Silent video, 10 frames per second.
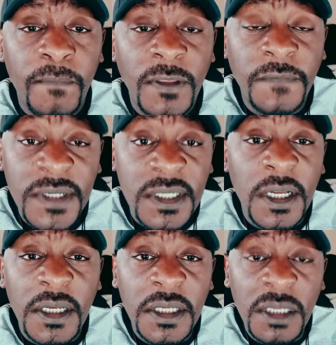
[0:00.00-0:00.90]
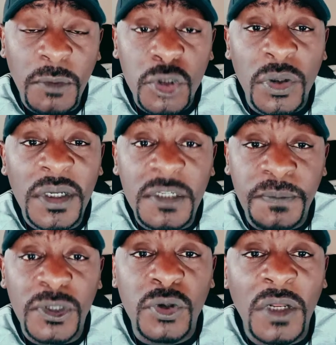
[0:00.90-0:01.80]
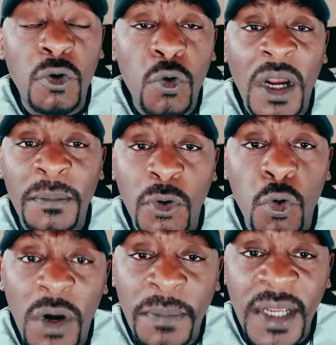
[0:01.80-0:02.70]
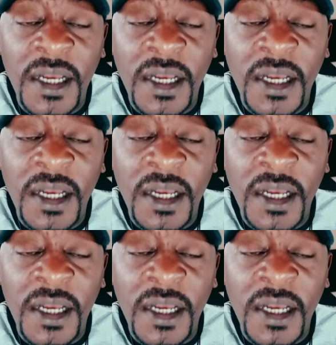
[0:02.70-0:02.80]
Physically, emotionally, spiritually, who am I?